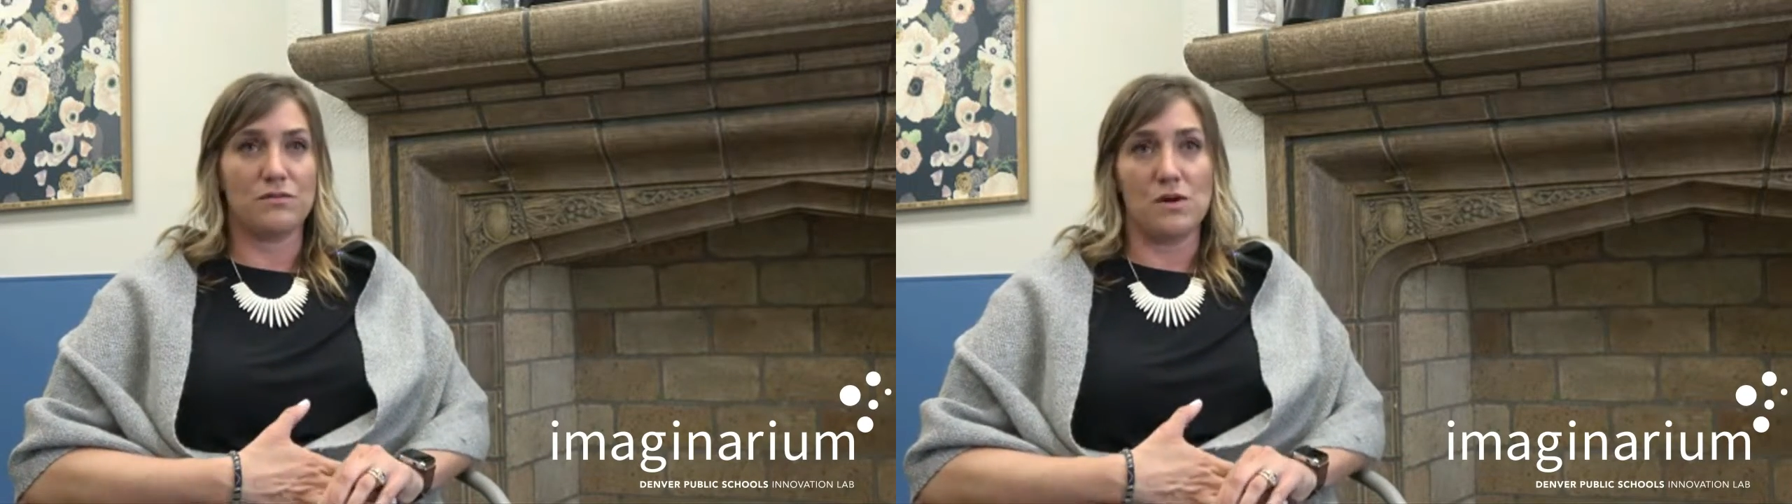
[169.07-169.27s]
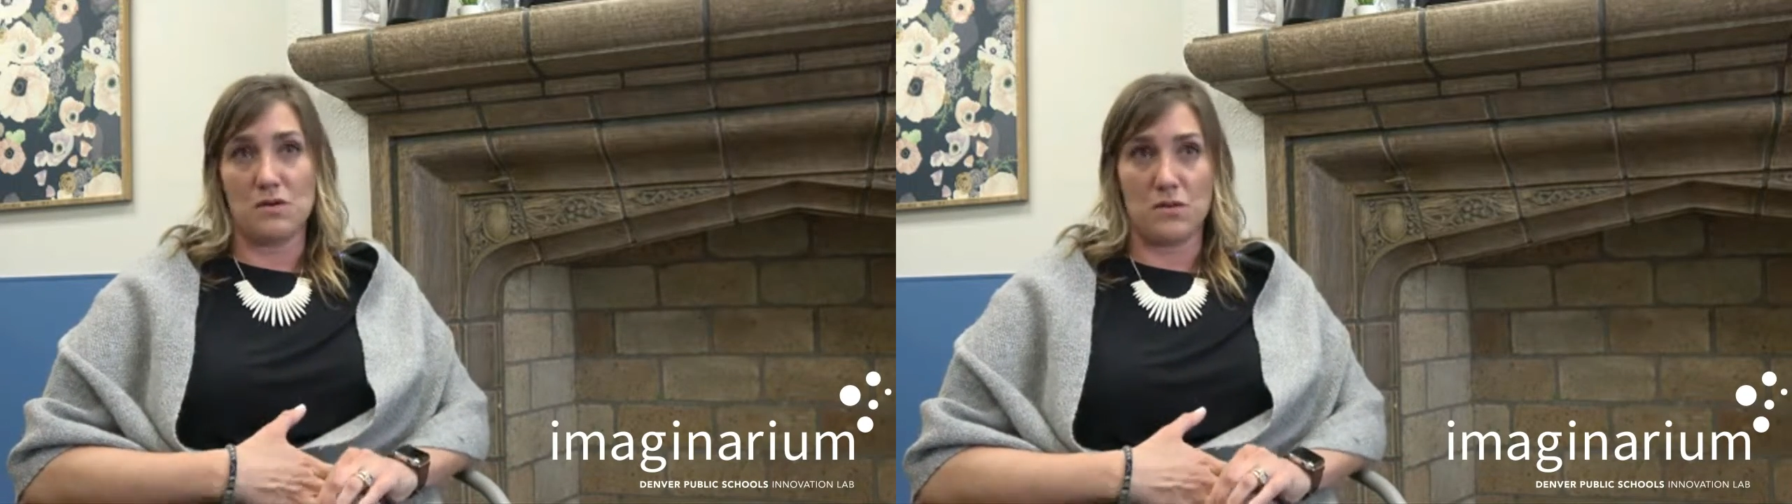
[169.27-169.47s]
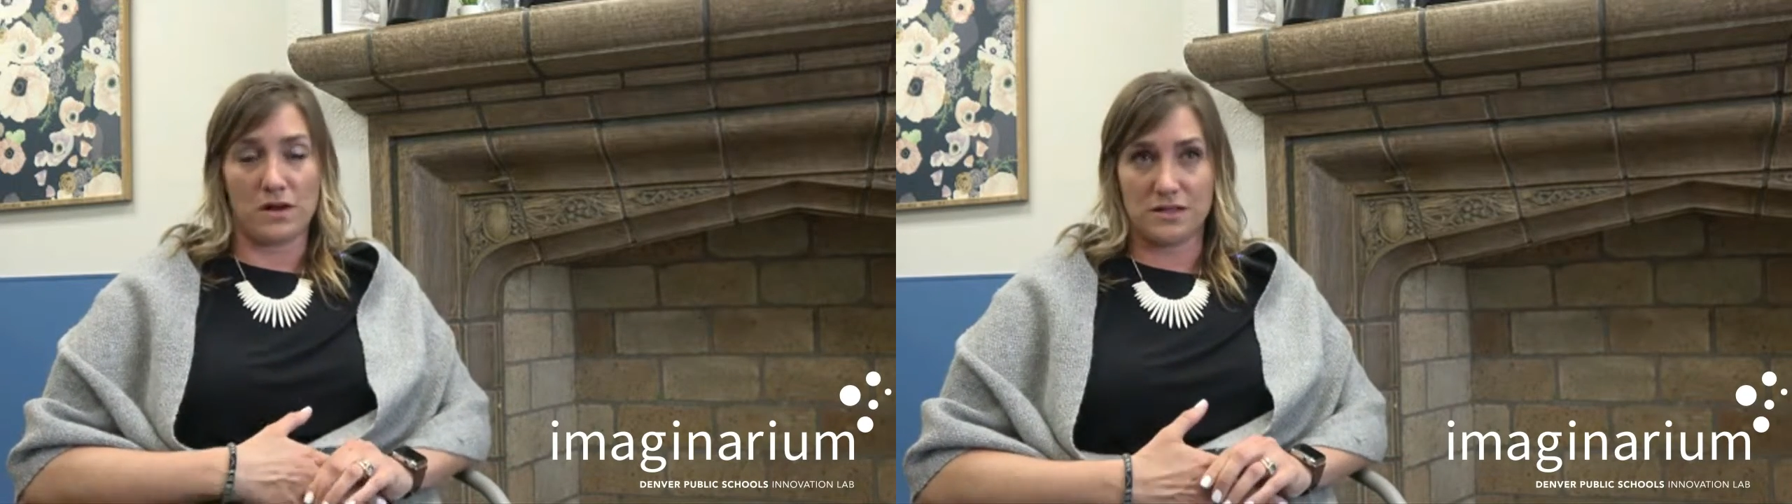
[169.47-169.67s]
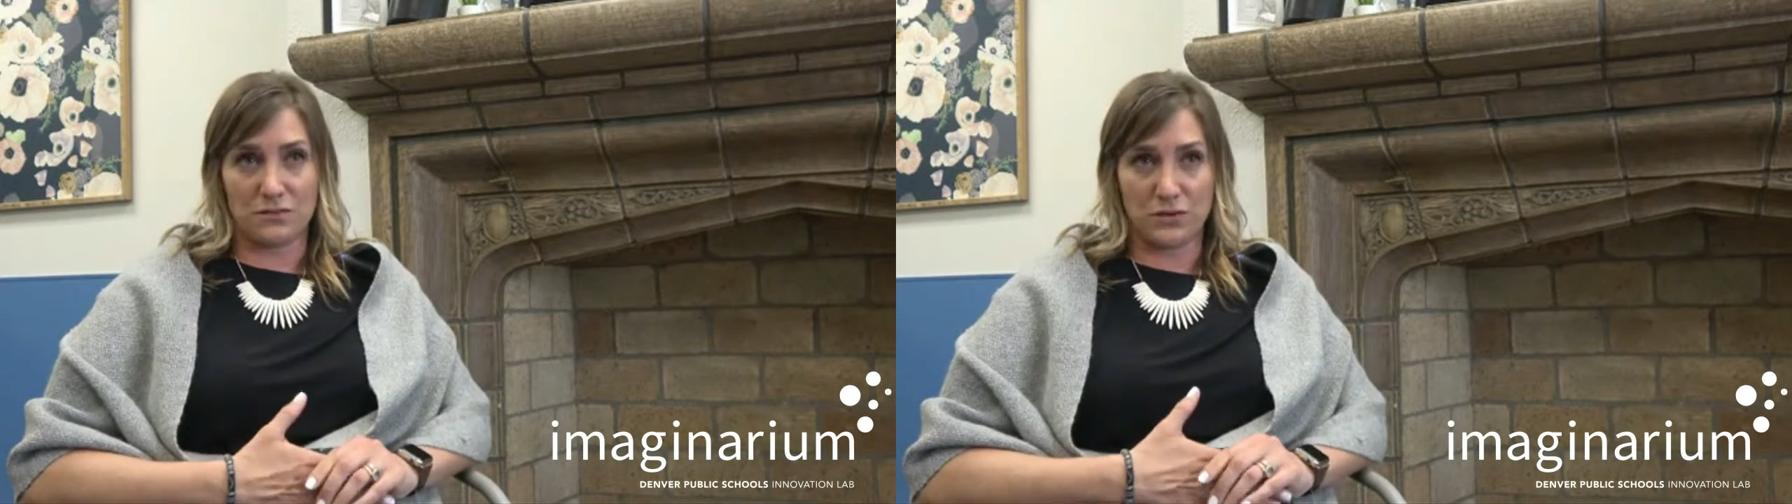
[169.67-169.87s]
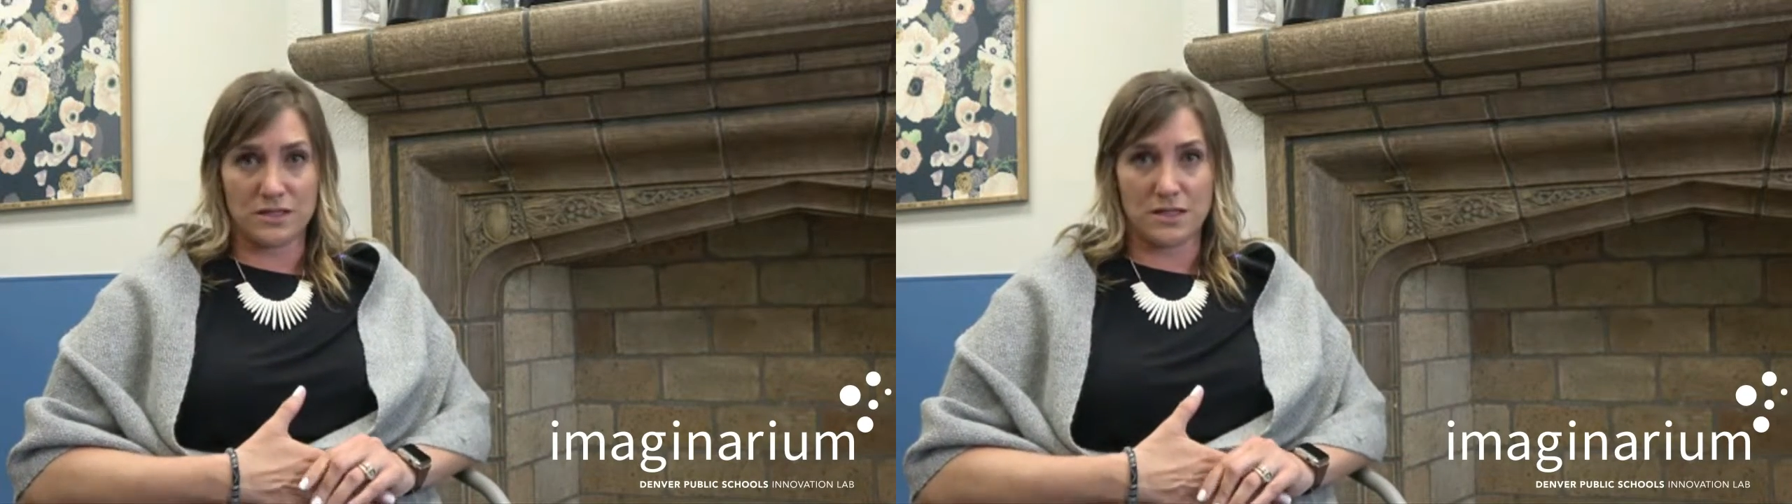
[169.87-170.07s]
what works
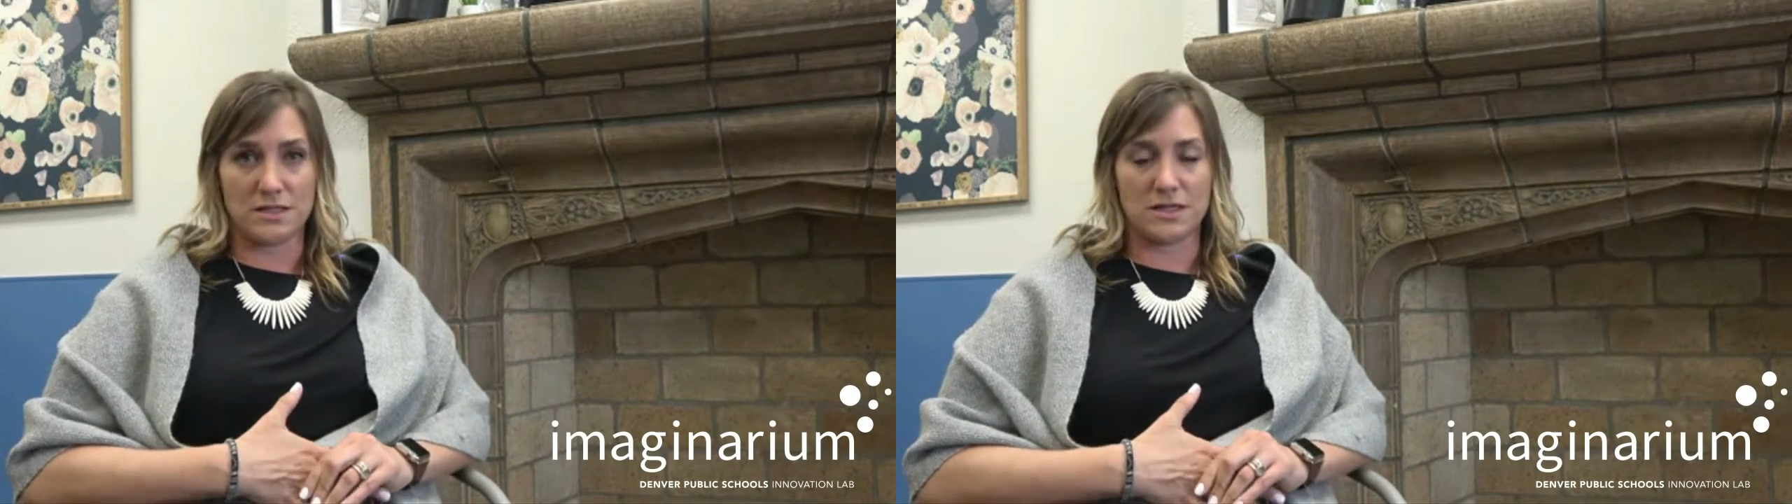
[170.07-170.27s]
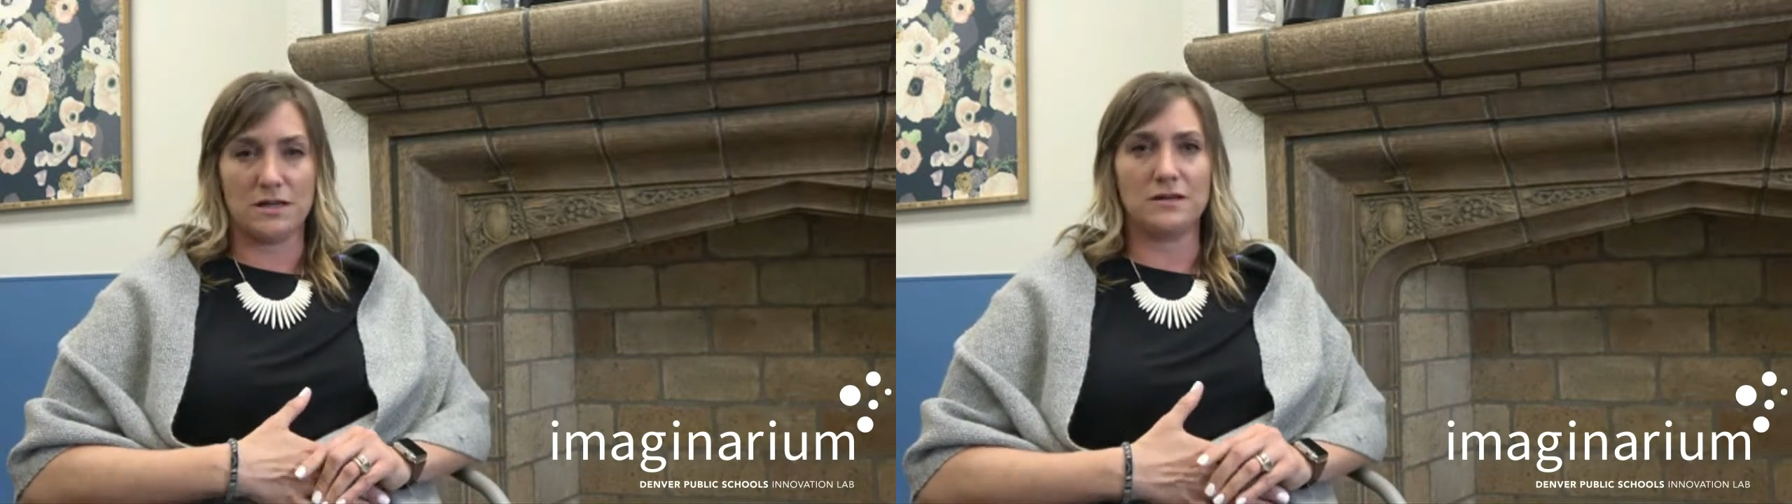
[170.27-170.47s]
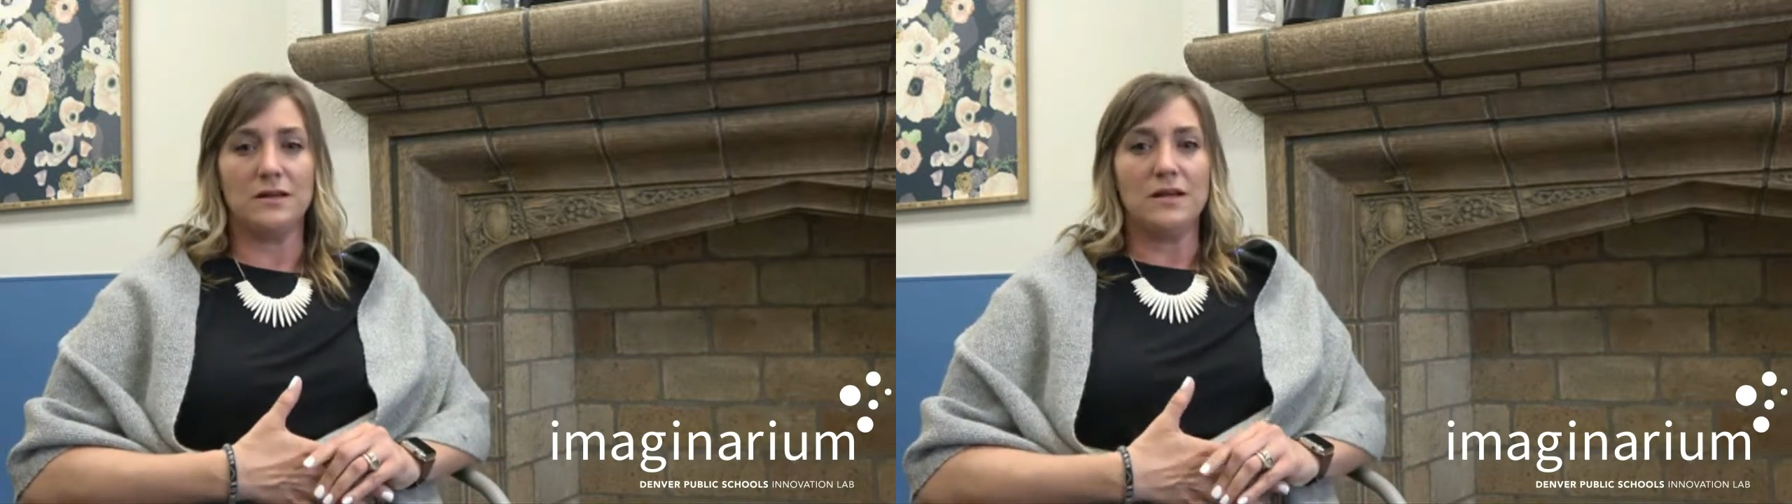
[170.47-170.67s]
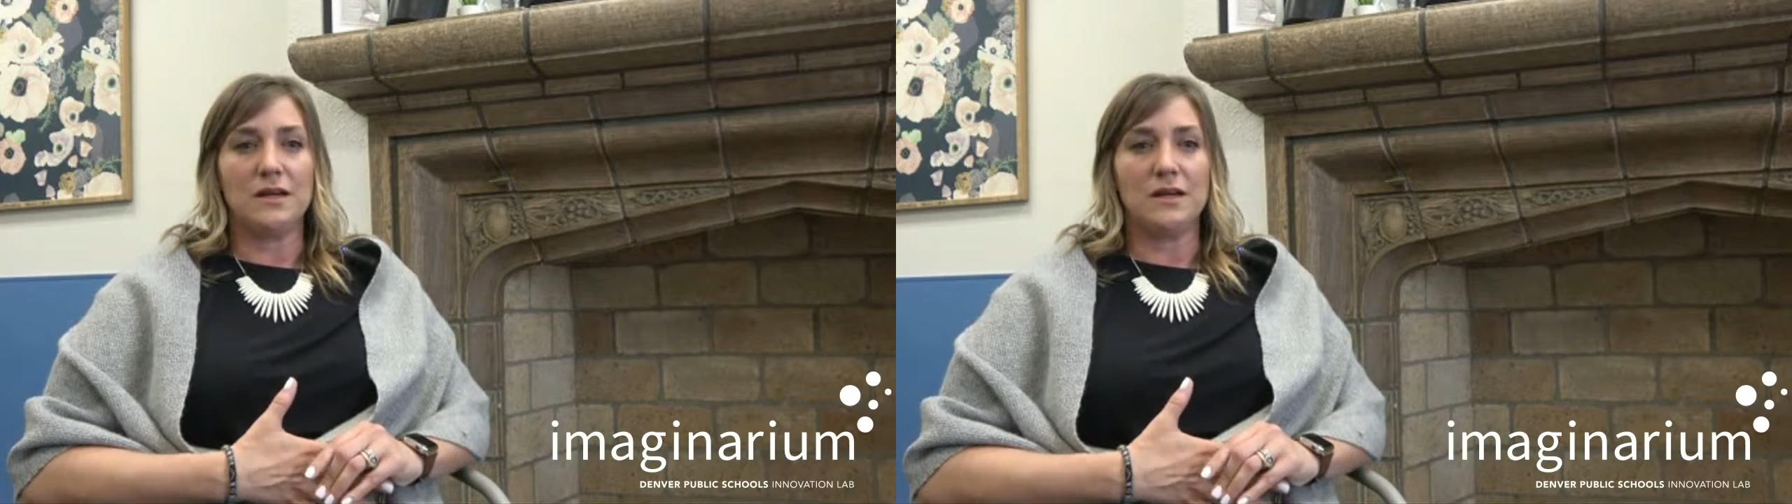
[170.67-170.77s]
and what doesn't.